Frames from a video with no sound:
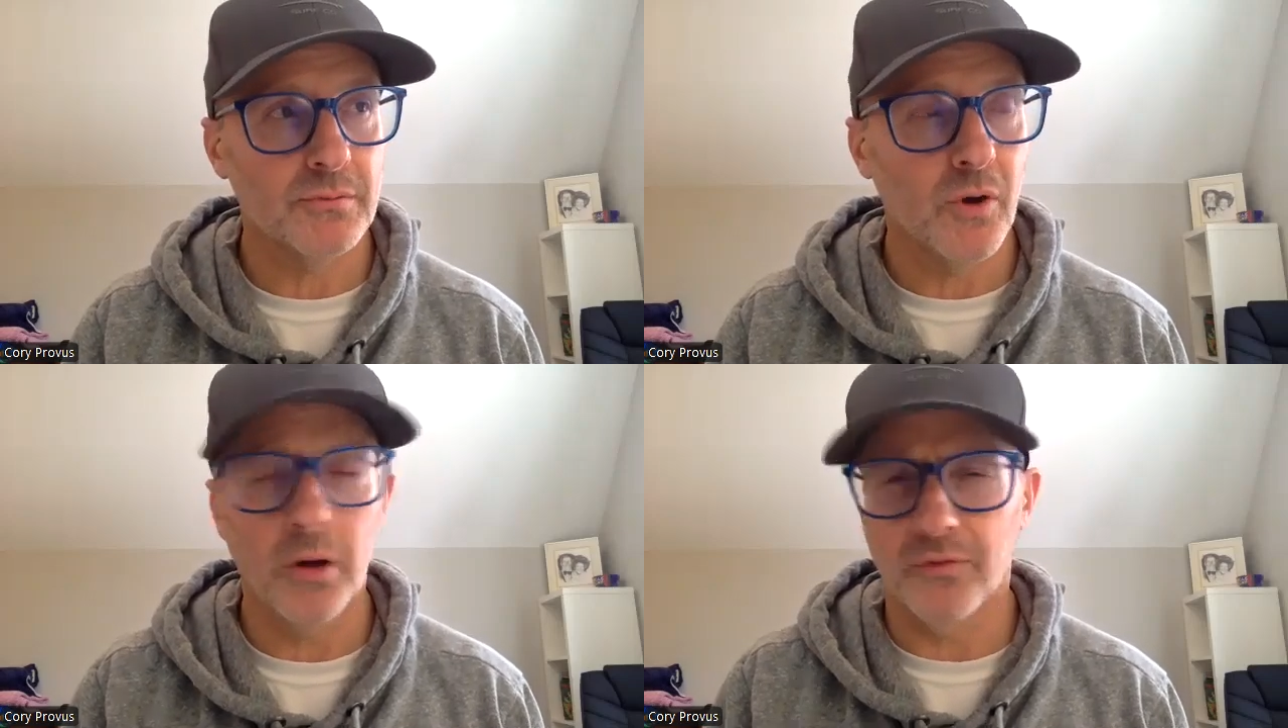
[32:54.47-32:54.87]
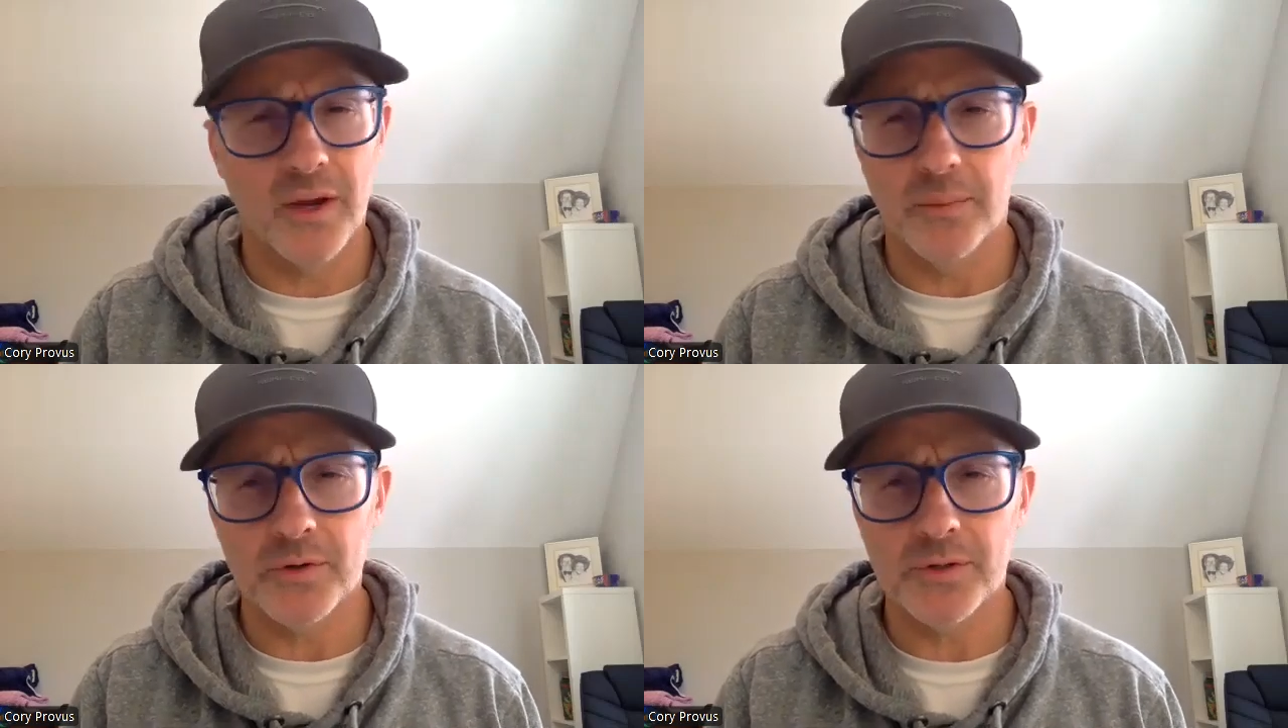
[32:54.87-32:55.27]
Hall of
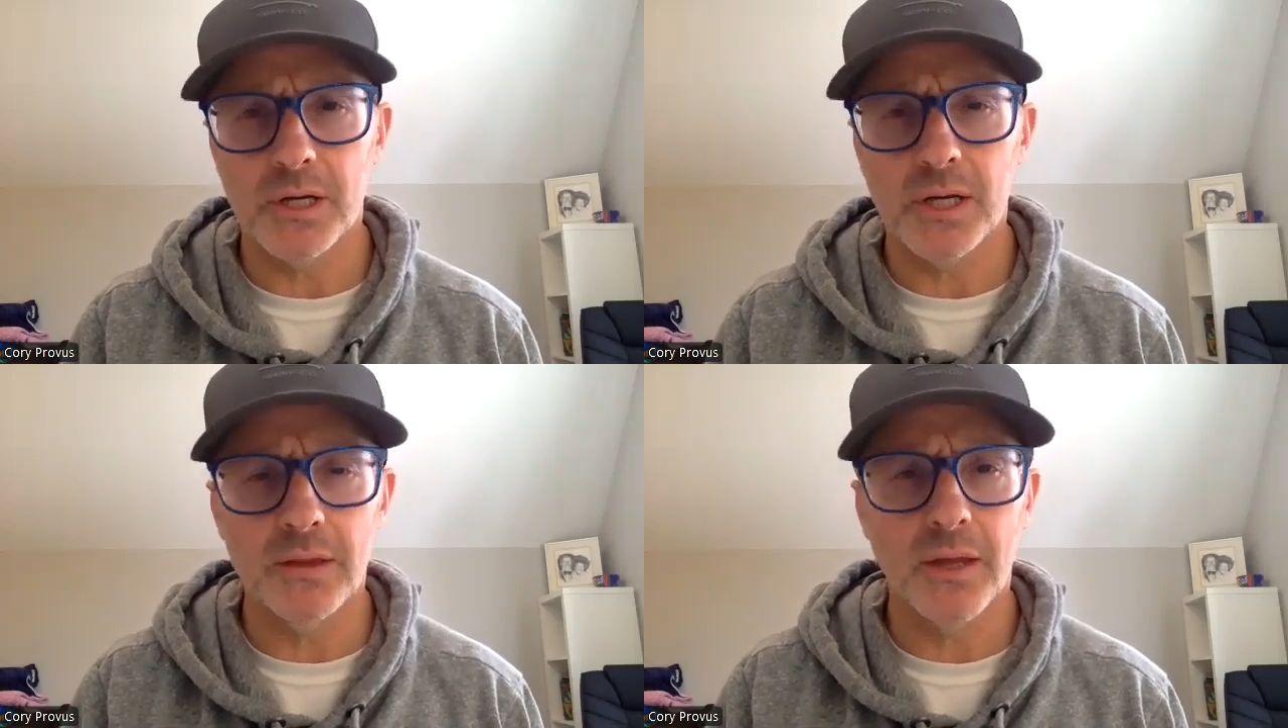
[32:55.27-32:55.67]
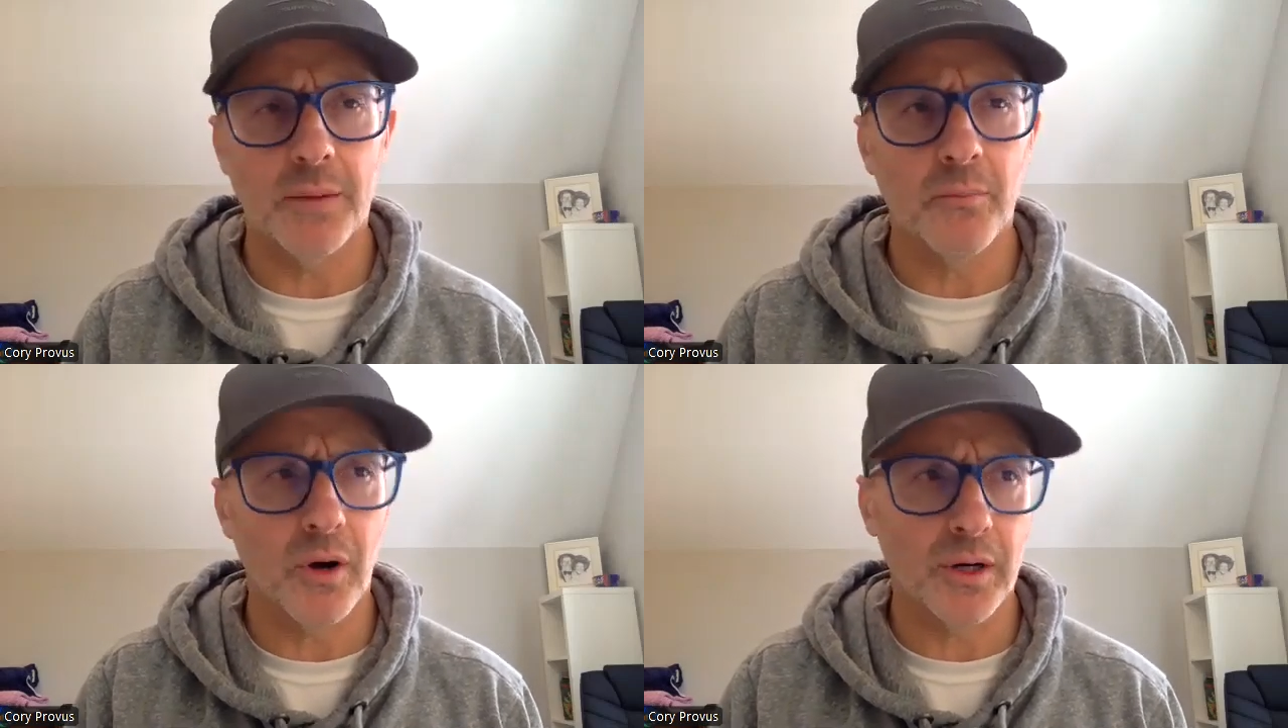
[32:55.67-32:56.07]
Famers in
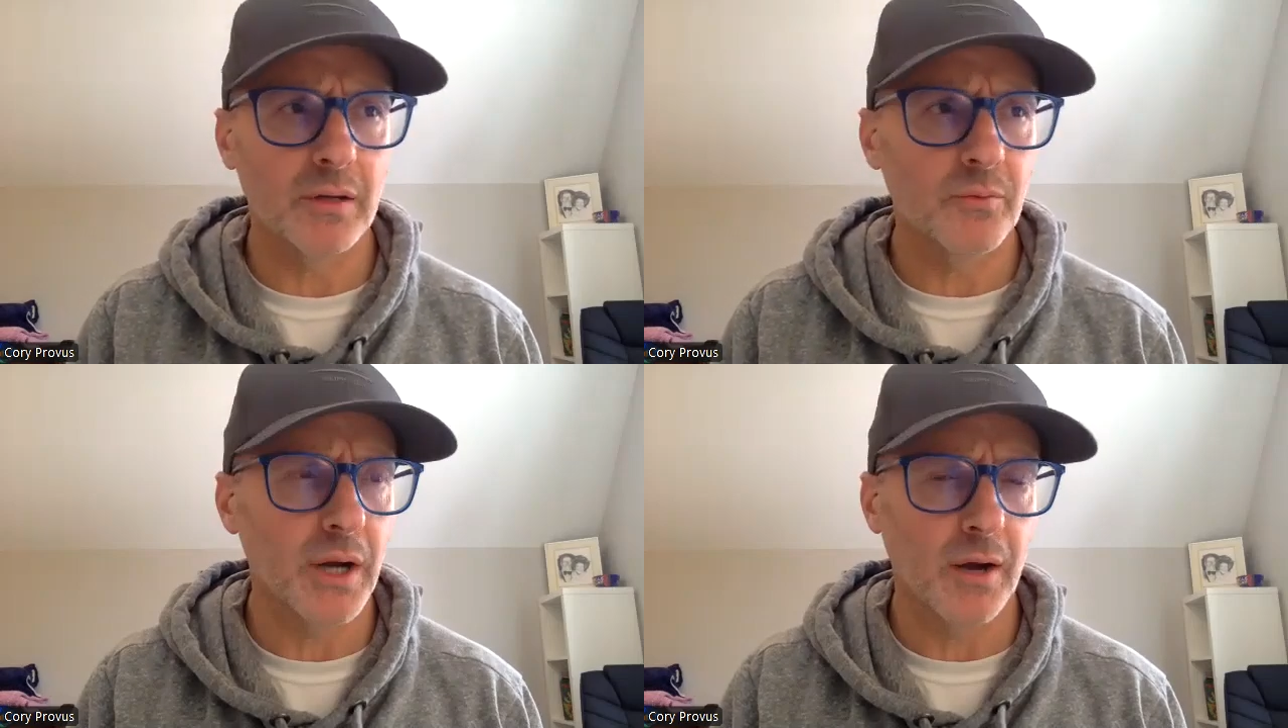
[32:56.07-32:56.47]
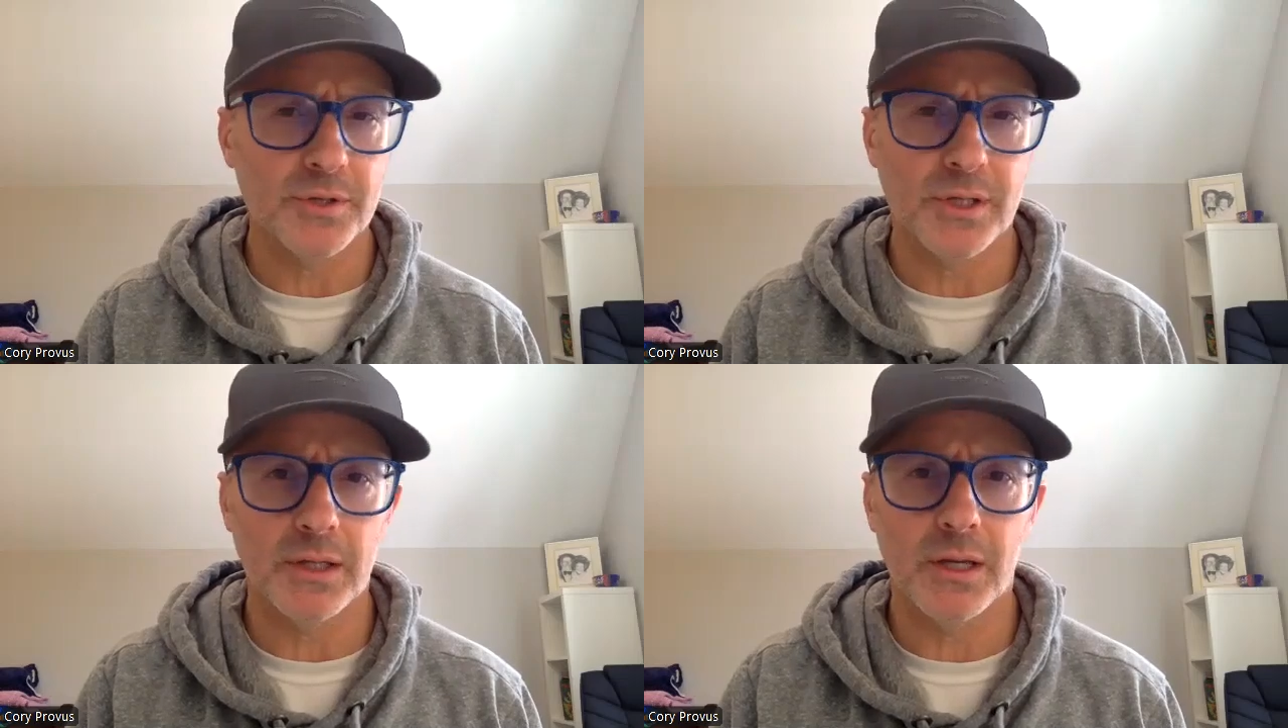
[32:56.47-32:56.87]
that market when I
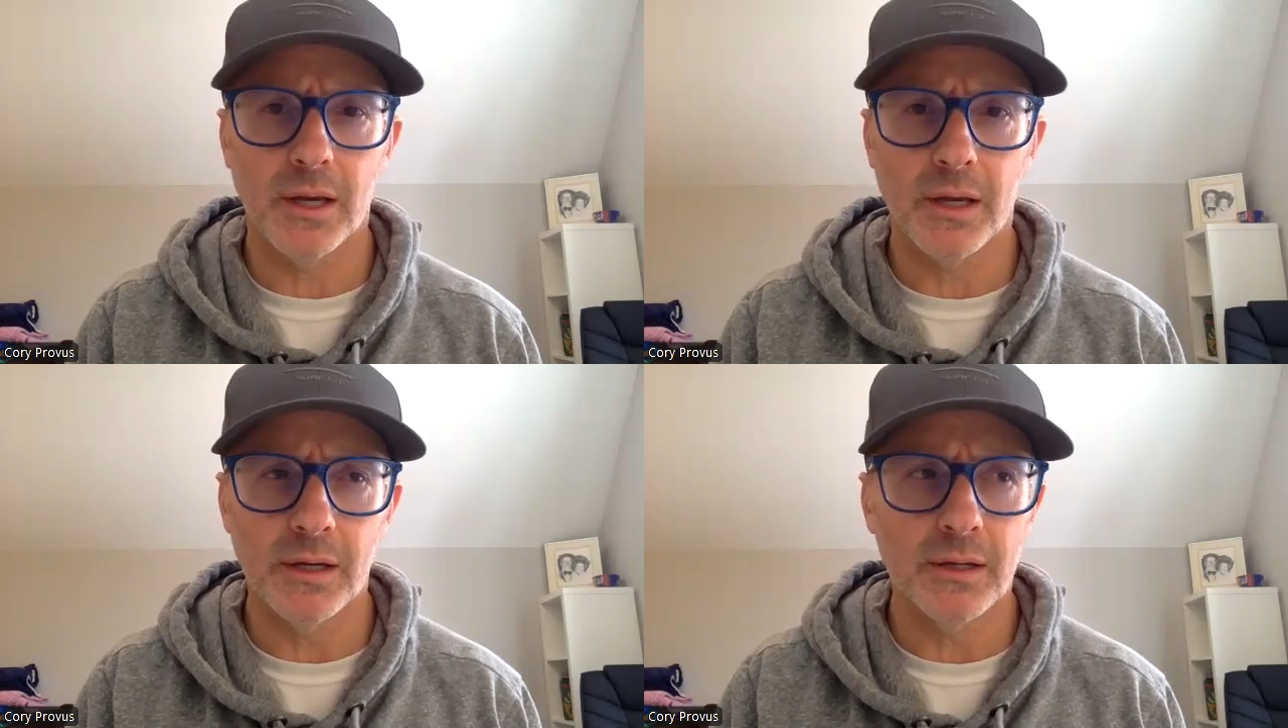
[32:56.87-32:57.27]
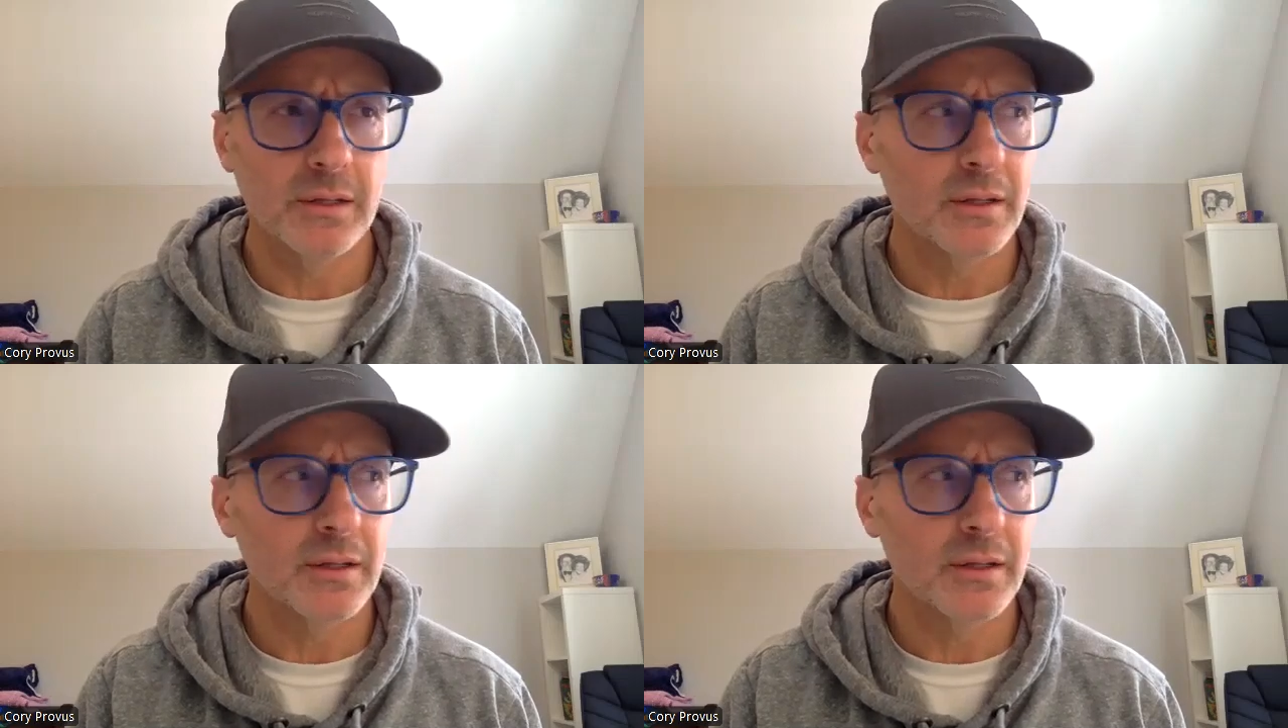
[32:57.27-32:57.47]
was a kid,